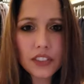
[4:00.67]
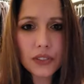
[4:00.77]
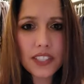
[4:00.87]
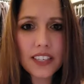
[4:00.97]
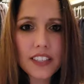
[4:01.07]

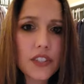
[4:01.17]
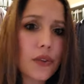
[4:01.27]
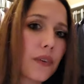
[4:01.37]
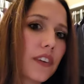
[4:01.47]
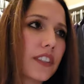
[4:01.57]
Juicy
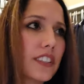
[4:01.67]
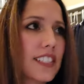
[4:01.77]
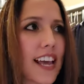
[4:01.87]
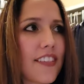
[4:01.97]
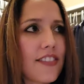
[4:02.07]
Coutures
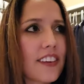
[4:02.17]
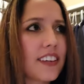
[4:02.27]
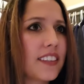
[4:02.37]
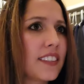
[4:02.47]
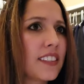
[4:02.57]
and
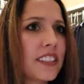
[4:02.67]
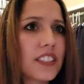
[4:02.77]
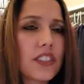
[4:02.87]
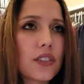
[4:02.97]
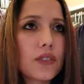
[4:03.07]
the,
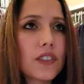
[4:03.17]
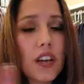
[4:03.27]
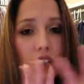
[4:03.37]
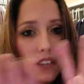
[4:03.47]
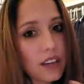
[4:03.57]
you know,
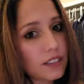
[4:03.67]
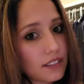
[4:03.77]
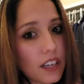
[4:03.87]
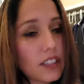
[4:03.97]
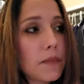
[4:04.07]
not
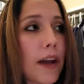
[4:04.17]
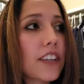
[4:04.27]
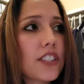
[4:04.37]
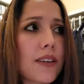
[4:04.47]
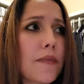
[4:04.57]
not to
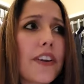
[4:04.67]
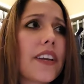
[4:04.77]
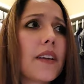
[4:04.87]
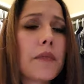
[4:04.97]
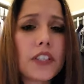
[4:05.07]
bash them. Are you
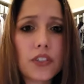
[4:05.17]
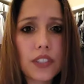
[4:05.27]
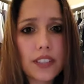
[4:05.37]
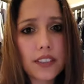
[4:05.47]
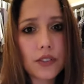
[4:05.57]
kidding me?
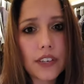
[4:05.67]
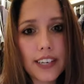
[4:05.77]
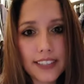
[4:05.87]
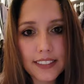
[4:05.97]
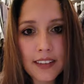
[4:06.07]
Juicy Couture
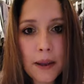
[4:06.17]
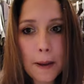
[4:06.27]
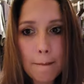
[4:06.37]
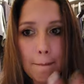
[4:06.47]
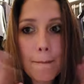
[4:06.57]
is
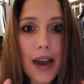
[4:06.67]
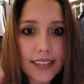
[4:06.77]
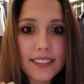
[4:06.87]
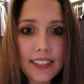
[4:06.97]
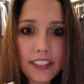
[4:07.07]

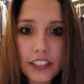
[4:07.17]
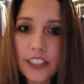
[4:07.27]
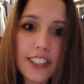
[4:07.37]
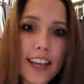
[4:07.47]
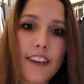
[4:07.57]
my
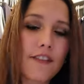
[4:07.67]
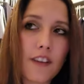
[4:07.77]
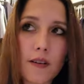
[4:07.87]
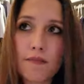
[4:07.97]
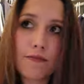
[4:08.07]
signature scent
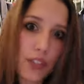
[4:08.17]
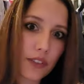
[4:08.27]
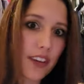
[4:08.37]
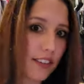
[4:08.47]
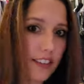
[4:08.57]
from two
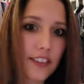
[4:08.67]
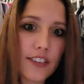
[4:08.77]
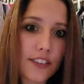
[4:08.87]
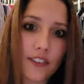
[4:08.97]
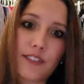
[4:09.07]
thousand
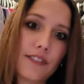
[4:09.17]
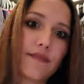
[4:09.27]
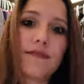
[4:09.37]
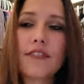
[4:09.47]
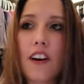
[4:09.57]
two
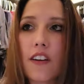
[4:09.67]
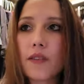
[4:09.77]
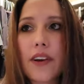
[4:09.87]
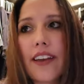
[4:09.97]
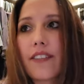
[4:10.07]
all
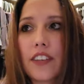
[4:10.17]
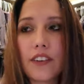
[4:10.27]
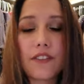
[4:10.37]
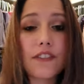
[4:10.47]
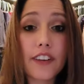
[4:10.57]
the way, you
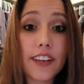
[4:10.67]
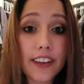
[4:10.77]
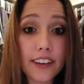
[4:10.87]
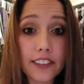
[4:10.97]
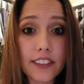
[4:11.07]
know, for
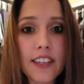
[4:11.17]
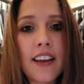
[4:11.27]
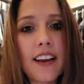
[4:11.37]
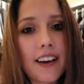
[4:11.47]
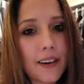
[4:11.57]
years
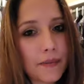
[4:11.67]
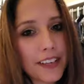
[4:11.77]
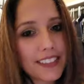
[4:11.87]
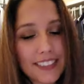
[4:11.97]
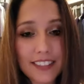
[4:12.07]
uh,
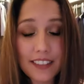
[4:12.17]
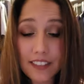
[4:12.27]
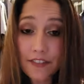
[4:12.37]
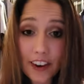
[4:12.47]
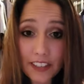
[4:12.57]
because it's, it's
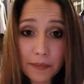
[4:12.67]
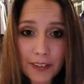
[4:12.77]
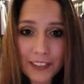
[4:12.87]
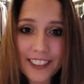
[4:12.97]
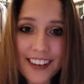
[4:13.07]
a very
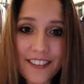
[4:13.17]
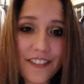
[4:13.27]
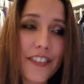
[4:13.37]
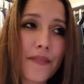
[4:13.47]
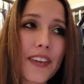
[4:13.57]
special scent
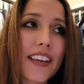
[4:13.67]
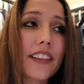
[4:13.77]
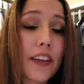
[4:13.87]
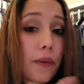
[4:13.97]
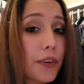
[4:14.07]
for me.
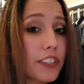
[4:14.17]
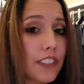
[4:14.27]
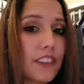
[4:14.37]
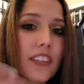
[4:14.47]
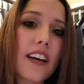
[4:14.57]
The
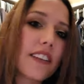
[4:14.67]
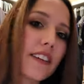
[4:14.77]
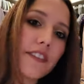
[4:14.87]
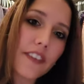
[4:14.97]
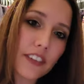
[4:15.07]
original, not
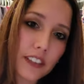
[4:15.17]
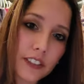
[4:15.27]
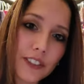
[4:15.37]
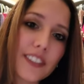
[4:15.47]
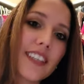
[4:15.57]
the Viva La
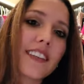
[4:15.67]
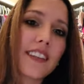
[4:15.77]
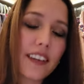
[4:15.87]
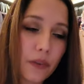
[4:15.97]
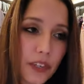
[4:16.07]
Juicy,
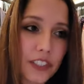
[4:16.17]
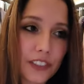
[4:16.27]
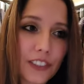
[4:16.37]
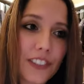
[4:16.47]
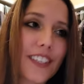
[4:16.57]
the original
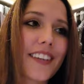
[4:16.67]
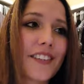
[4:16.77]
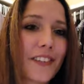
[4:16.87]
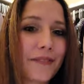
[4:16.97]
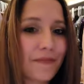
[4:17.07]
Juicy
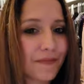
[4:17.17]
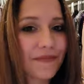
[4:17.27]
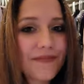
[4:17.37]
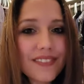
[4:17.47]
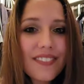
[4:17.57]
Couture.
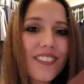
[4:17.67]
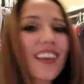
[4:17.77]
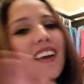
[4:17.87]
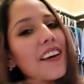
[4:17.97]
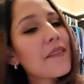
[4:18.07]

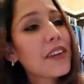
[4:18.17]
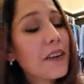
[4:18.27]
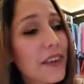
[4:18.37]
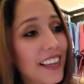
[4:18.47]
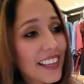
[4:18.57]
But
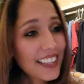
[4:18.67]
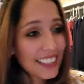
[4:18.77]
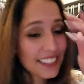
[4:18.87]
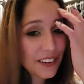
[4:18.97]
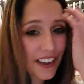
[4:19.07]
anyway,
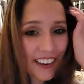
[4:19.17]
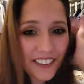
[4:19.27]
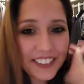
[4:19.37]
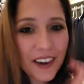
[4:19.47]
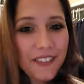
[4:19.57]
that's going
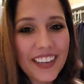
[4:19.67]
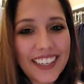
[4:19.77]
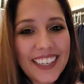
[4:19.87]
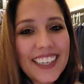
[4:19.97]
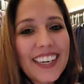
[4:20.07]
off
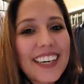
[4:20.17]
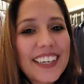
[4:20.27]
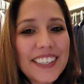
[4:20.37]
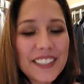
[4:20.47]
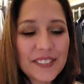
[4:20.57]
topic.
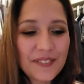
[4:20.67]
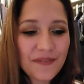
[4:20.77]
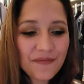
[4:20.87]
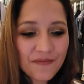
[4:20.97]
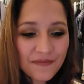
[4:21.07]

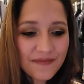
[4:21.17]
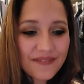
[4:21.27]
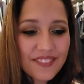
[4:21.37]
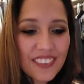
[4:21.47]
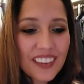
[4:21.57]
Um,
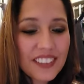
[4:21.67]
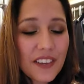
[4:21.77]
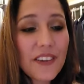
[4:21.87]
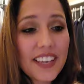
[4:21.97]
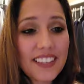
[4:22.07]

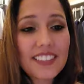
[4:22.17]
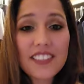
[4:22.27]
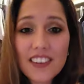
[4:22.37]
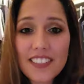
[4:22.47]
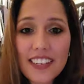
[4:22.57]
so yes,
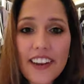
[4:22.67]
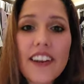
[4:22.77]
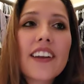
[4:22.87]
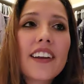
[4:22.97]
Dossier.